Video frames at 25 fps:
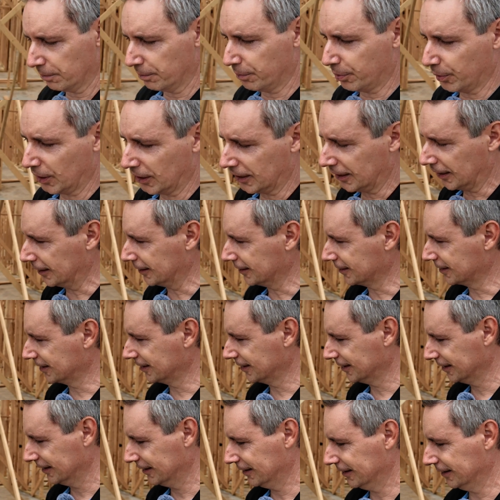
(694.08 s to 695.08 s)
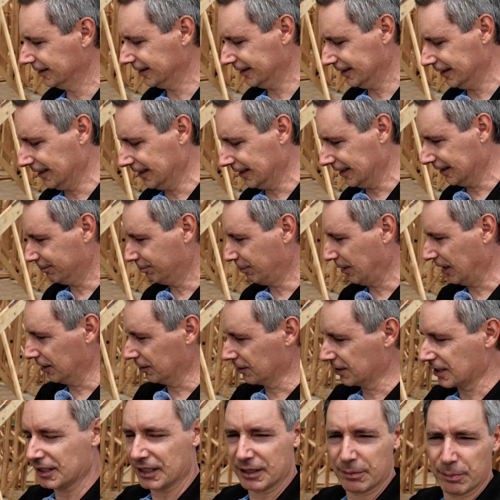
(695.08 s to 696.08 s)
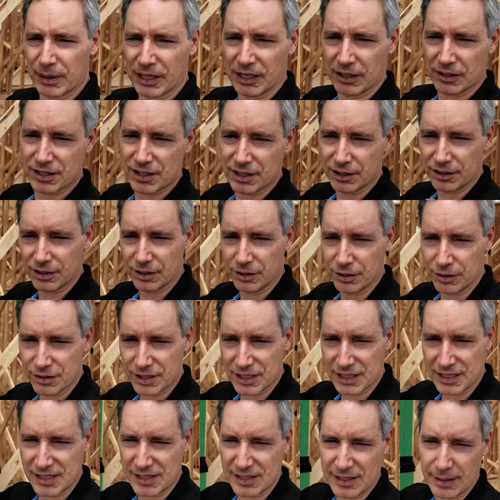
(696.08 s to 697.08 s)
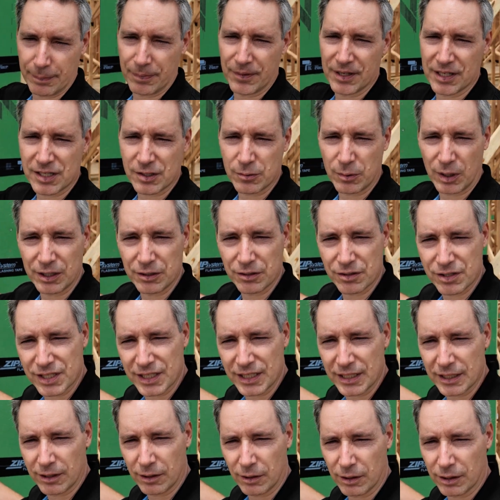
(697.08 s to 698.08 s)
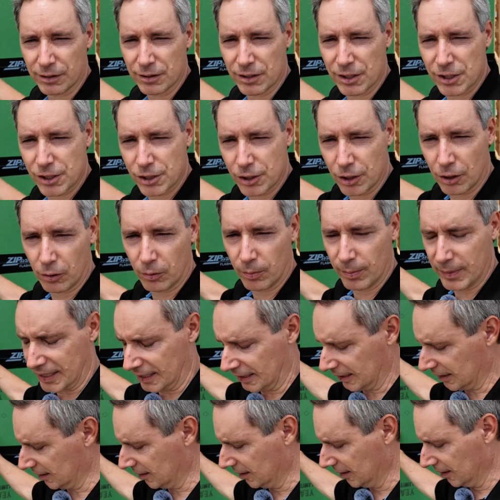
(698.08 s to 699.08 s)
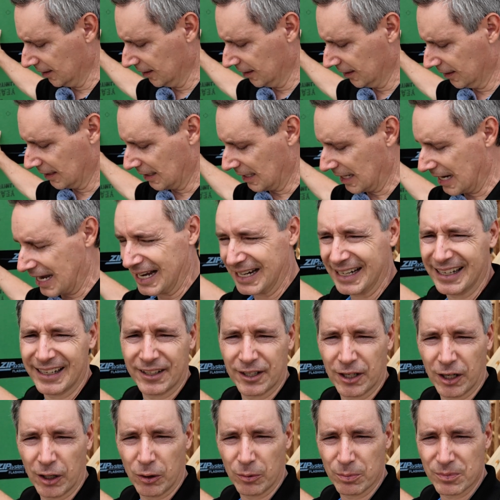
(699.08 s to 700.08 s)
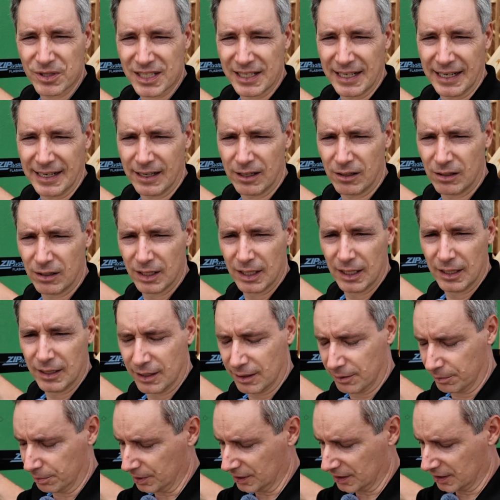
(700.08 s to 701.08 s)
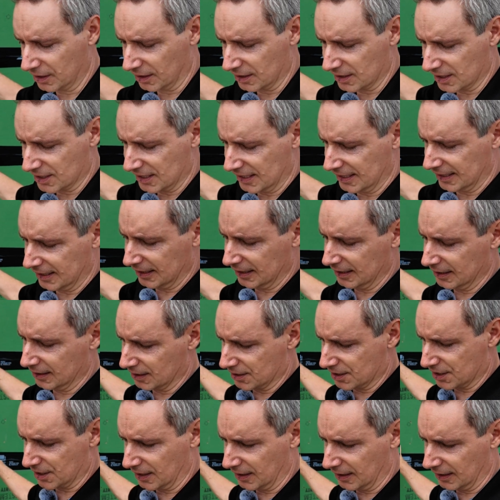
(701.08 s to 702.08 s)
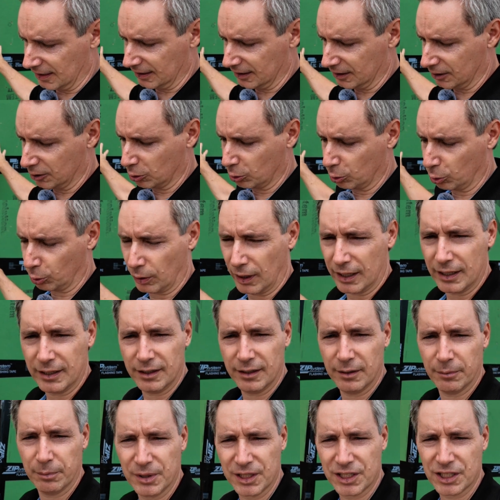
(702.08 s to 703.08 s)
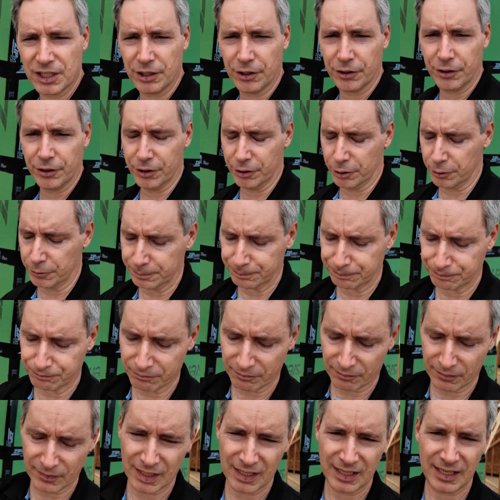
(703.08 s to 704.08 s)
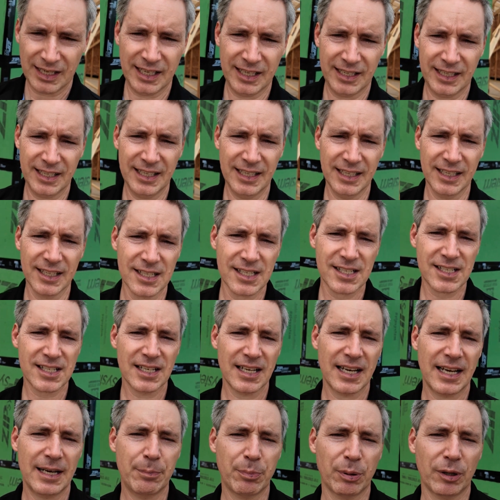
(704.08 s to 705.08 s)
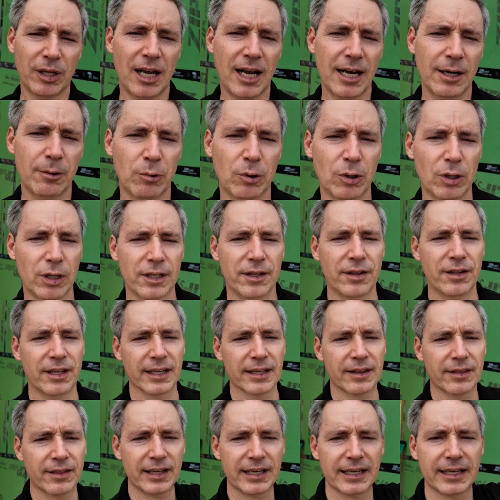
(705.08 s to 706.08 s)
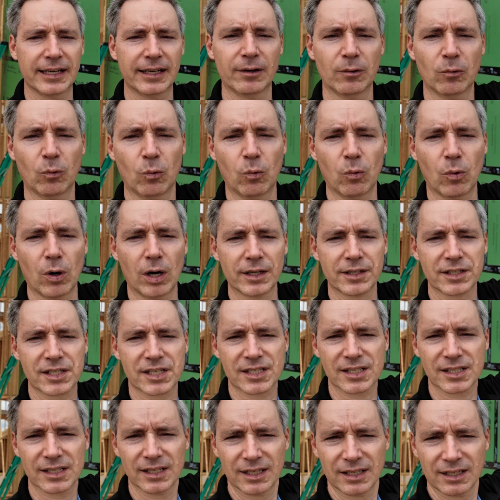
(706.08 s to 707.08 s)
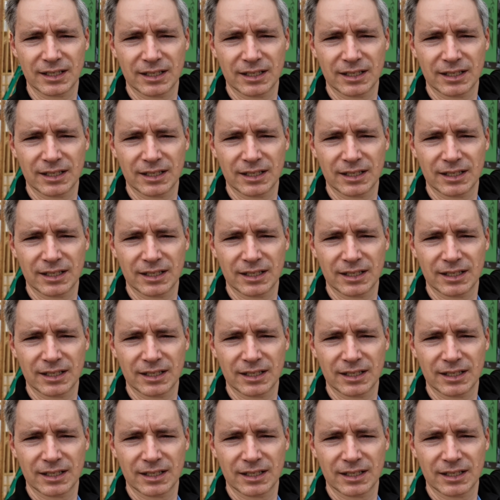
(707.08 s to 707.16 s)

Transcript: but it pales in comparison to using zip. This is why you see it on so many high-end homes now, because it is a great material. It is a plywood that then, once